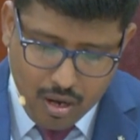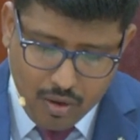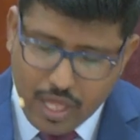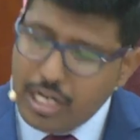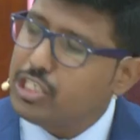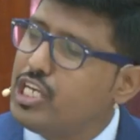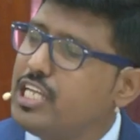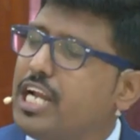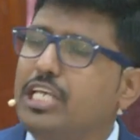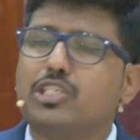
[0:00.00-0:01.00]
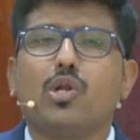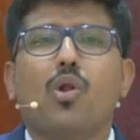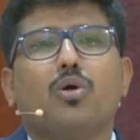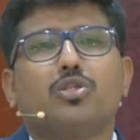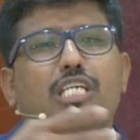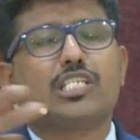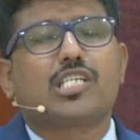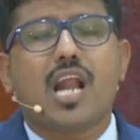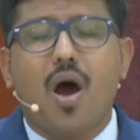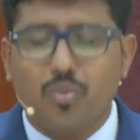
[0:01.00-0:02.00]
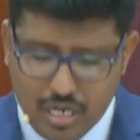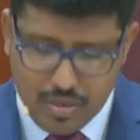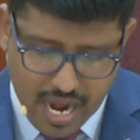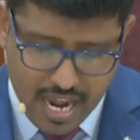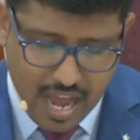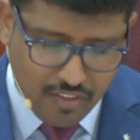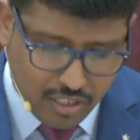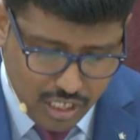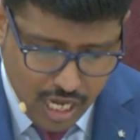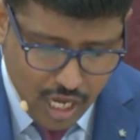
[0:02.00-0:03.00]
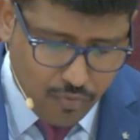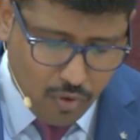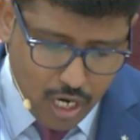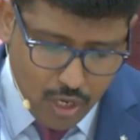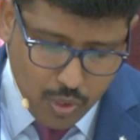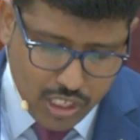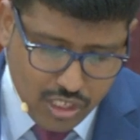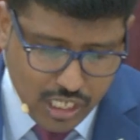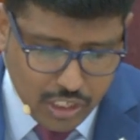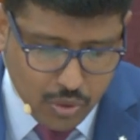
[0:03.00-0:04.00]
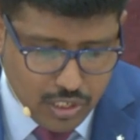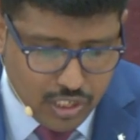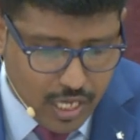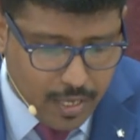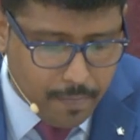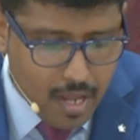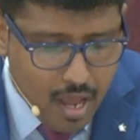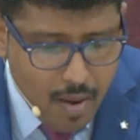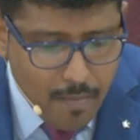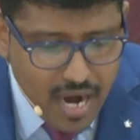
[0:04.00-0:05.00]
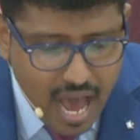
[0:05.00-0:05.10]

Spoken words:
that he see that he is loath. He is surrounded by others. If you look at verse 6, you will see. But